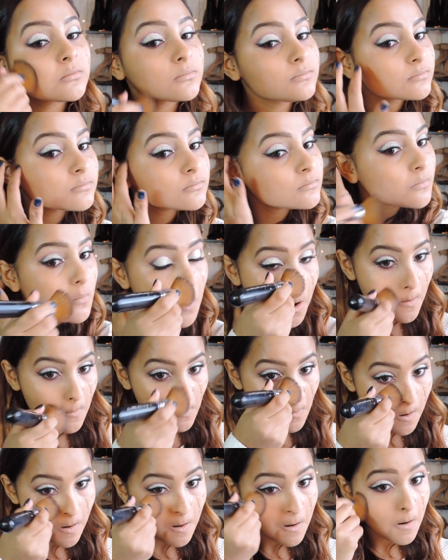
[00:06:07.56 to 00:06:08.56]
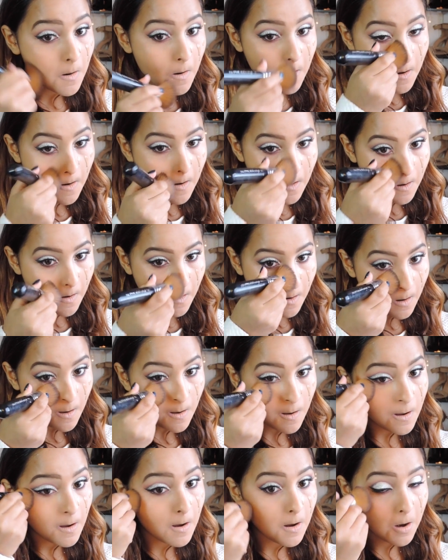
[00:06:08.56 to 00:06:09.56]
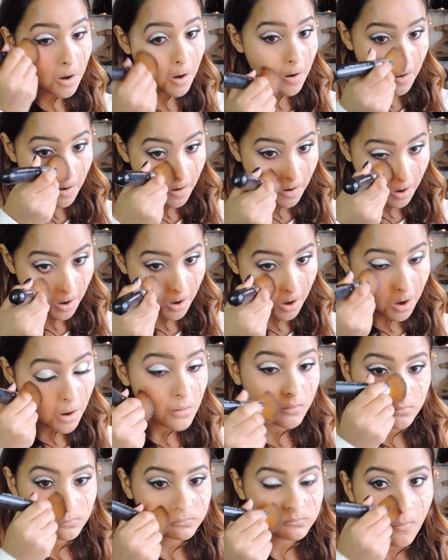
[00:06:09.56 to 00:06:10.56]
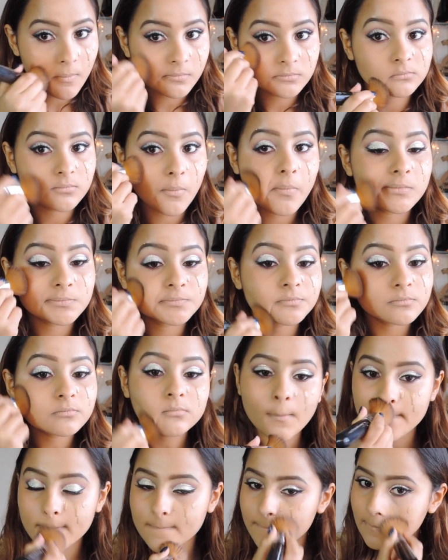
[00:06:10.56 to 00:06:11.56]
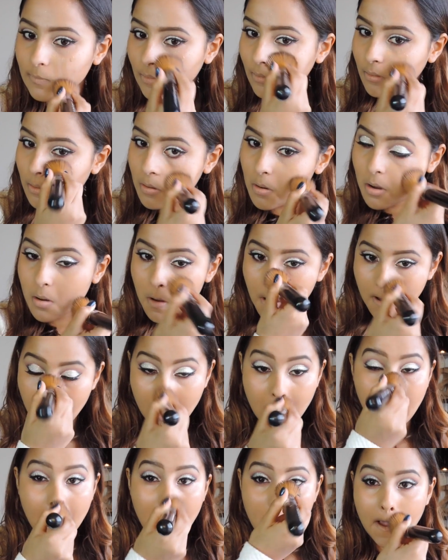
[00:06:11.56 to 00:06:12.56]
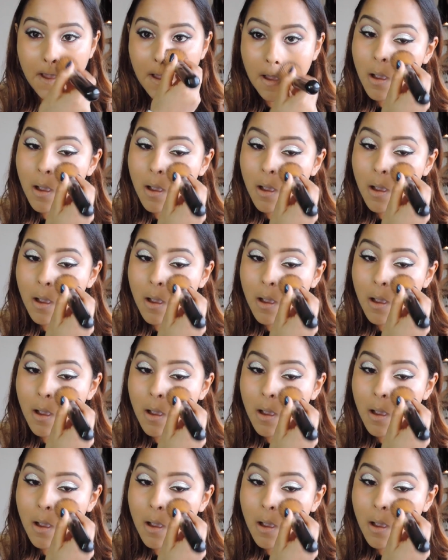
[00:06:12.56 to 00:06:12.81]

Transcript: For the foundation, I'm using my usual True Match foundation by L'Oreal.